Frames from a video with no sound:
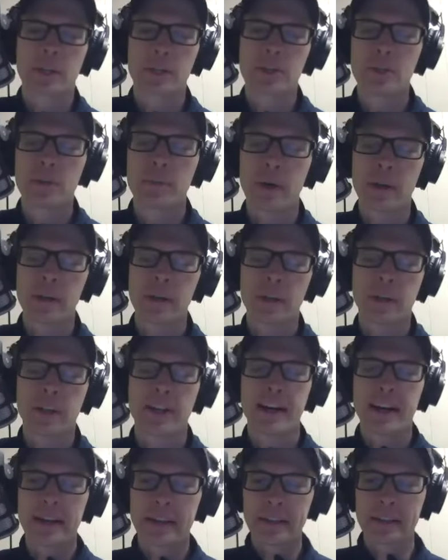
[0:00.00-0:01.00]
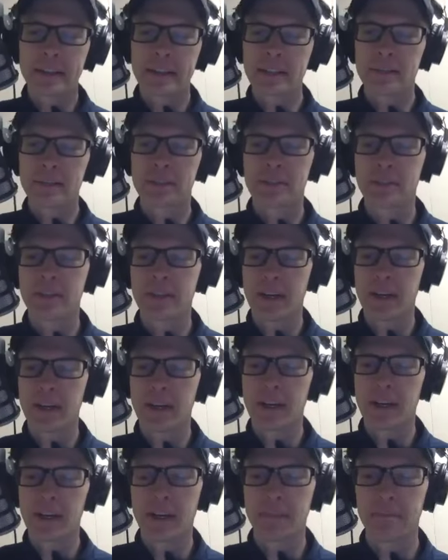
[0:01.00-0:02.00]
too about your colleagues.
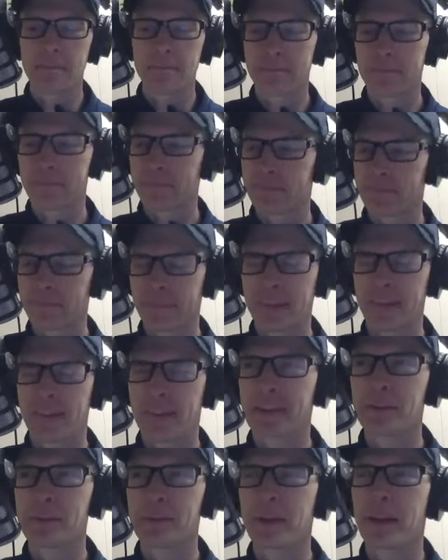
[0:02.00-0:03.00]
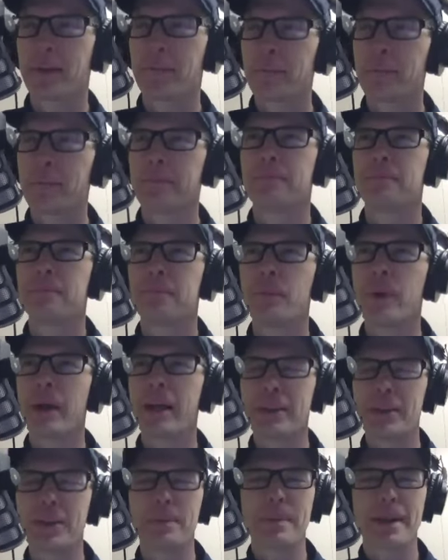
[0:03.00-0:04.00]
Um, I think you, I read
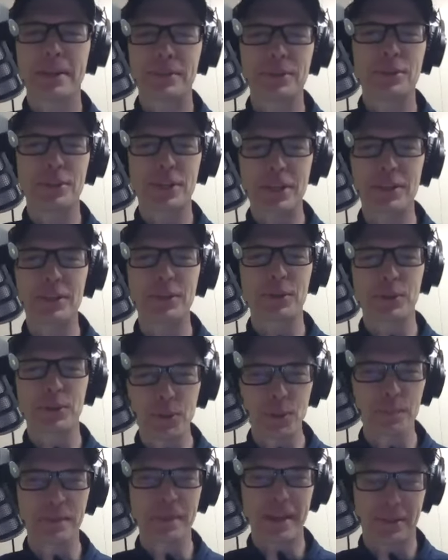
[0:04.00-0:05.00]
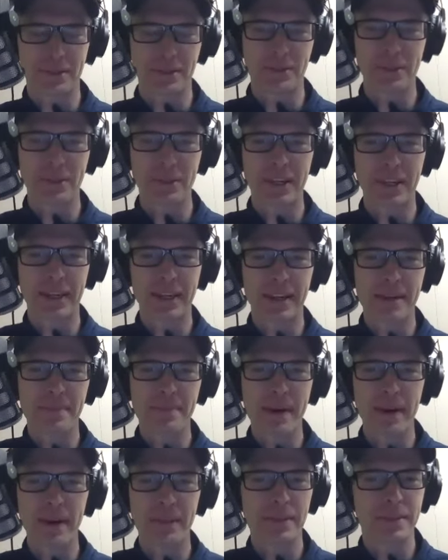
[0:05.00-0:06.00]
your message in the group yesterday
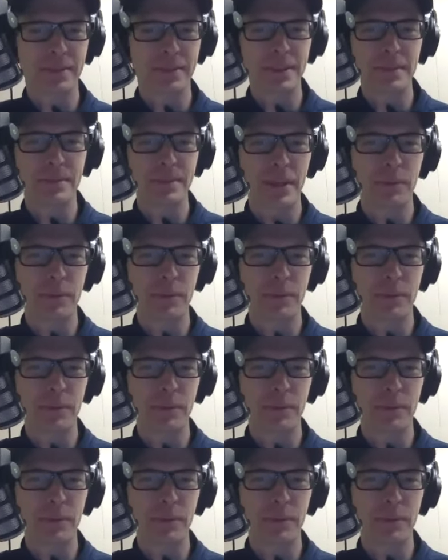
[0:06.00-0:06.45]
about seems like